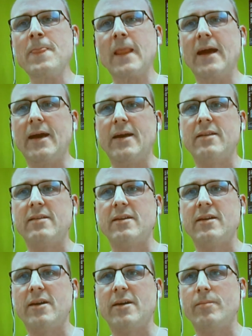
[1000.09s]
And
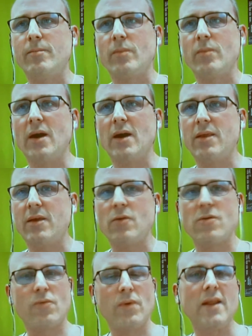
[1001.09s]
um, uh, there
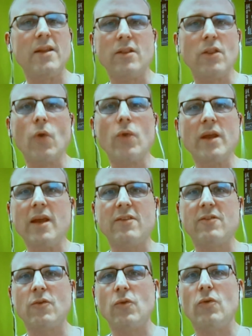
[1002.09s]
is really no need
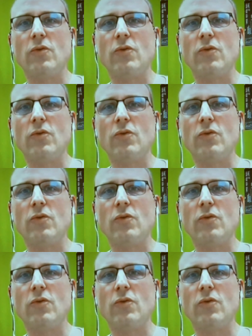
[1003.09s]
to,